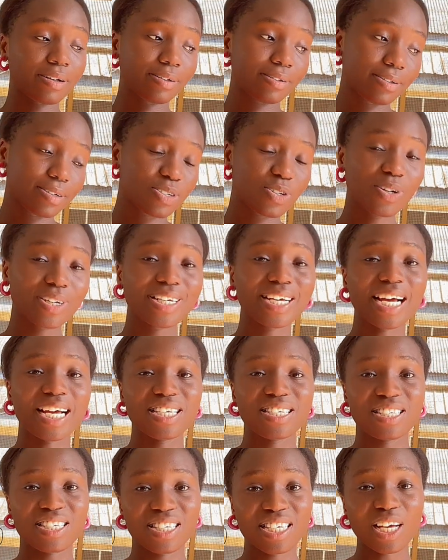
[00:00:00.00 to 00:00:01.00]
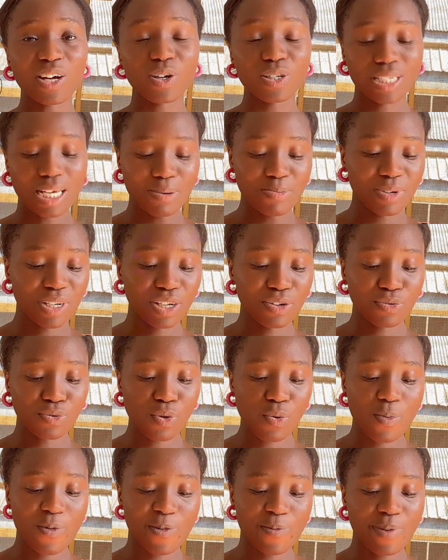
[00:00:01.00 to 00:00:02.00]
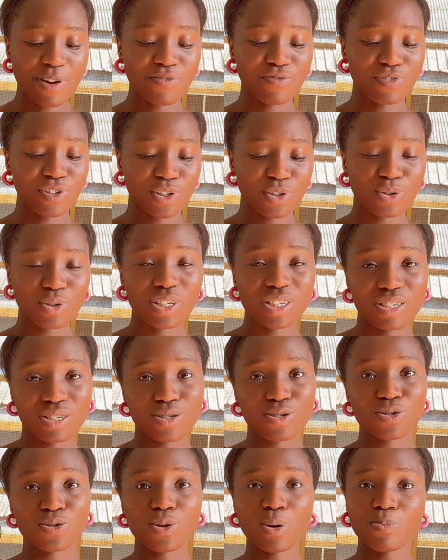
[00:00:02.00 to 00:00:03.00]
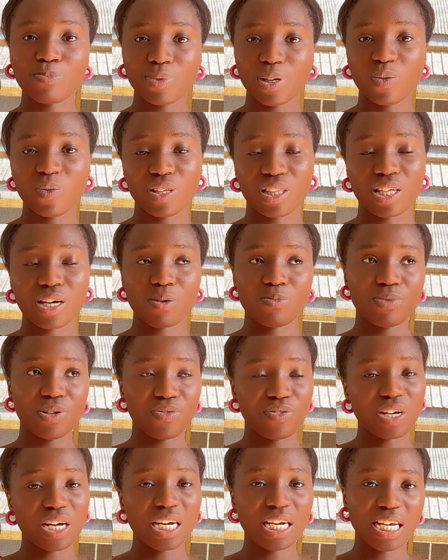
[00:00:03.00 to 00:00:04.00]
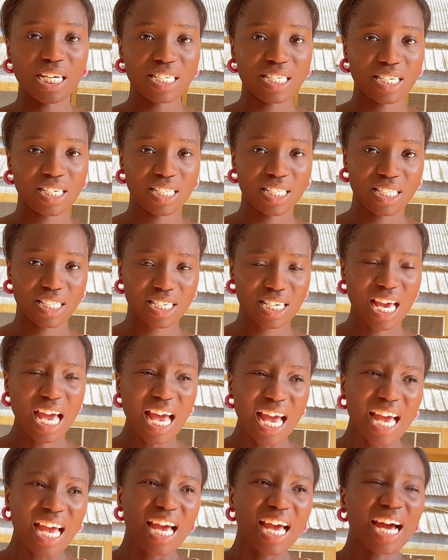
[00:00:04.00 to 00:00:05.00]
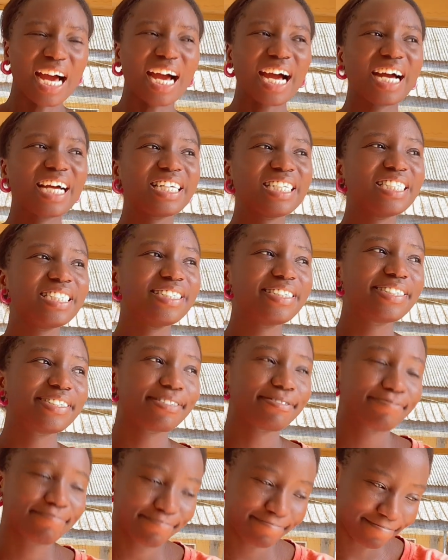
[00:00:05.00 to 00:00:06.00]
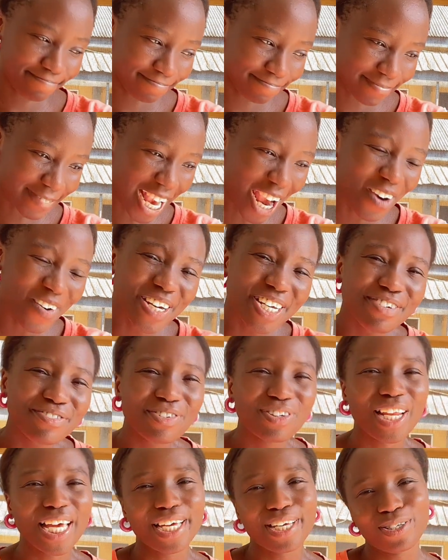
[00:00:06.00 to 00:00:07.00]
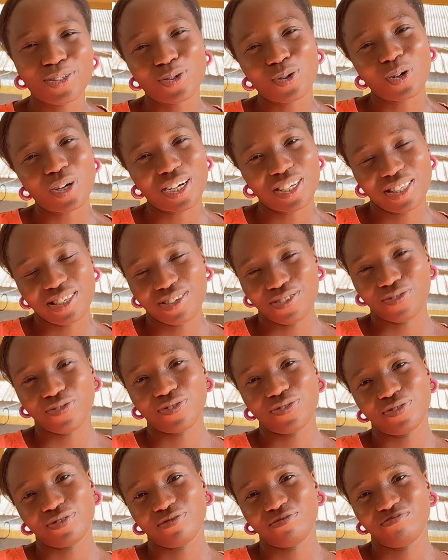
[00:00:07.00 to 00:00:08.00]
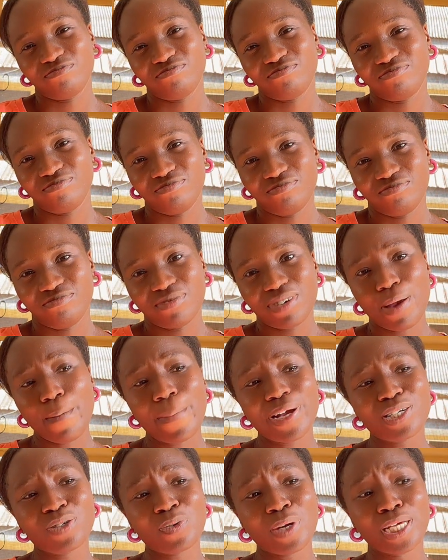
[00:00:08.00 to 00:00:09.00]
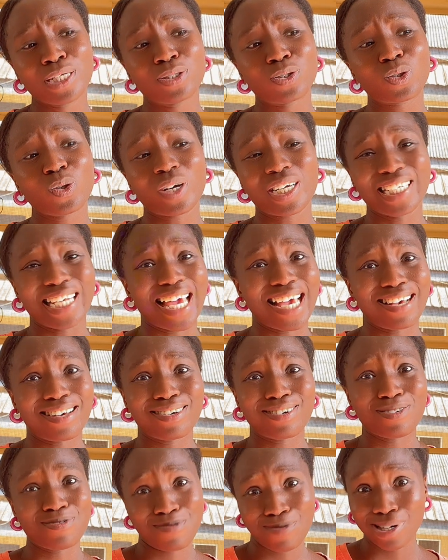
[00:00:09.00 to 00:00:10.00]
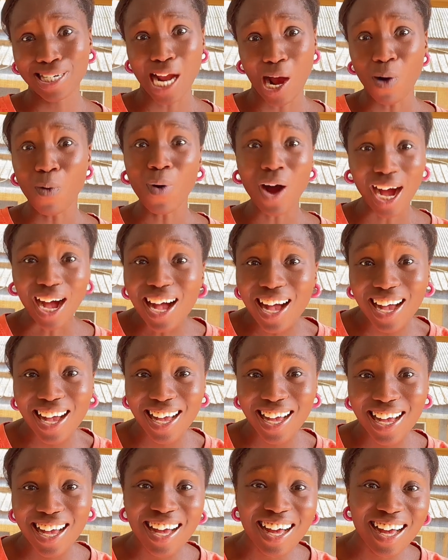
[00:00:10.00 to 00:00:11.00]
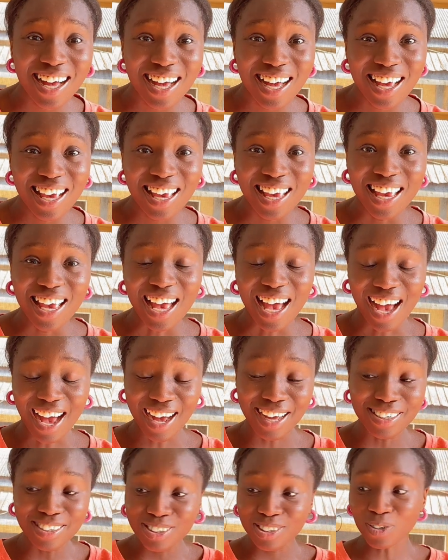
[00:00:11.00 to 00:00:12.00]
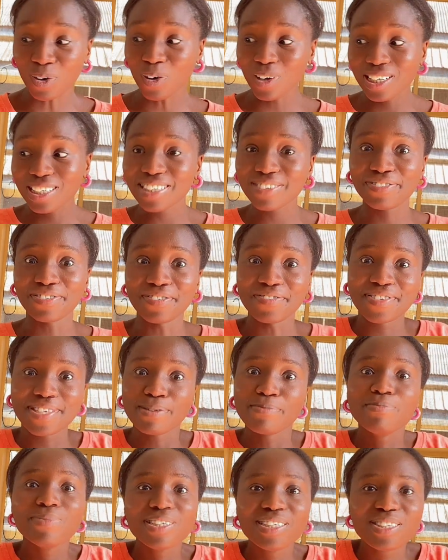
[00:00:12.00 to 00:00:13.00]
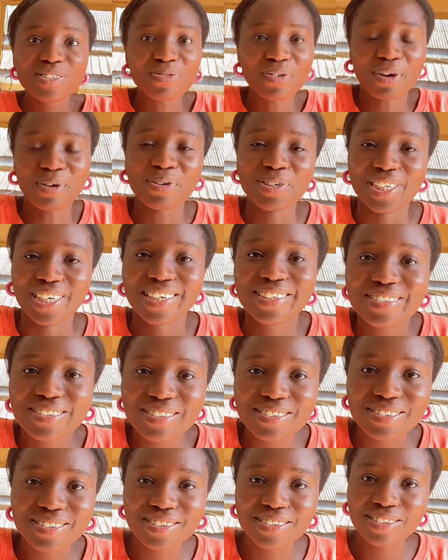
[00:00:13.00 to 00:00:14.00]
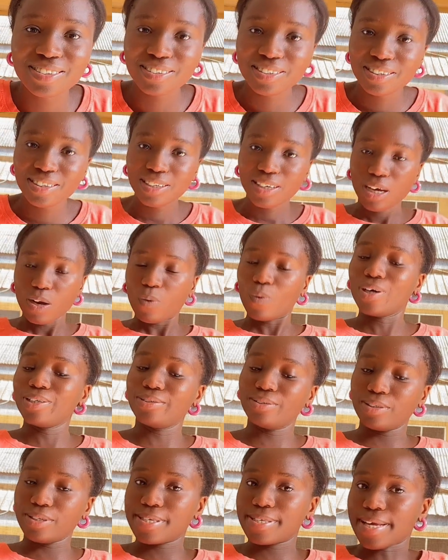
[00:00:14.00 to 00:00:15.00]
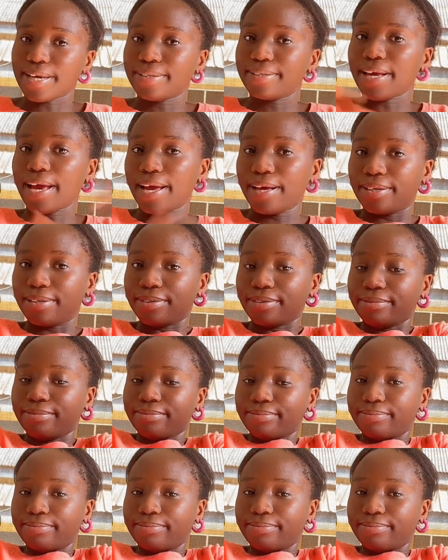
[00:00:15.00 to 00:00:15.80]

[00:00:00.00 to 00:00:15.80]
So you guys, the second time in a row where my video is stopping without me realizing it, and I already feel like a talkative. Imagine when you talk like 1 hour and only 15 minutes recorded. What do you say then?